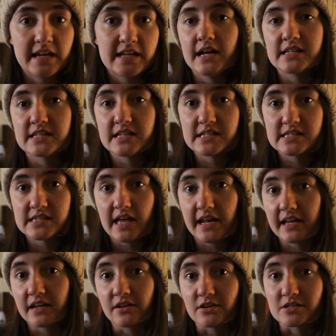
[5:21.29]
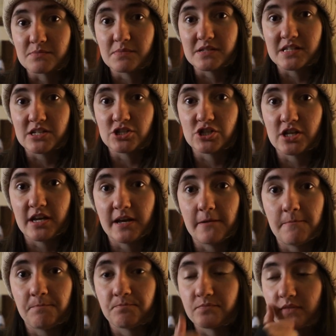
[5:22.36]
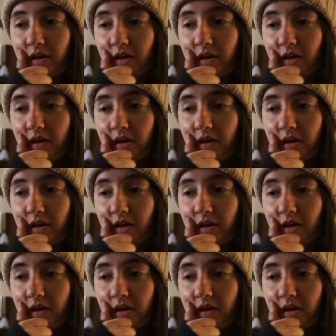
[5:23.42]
It's an aesthetic nurse position,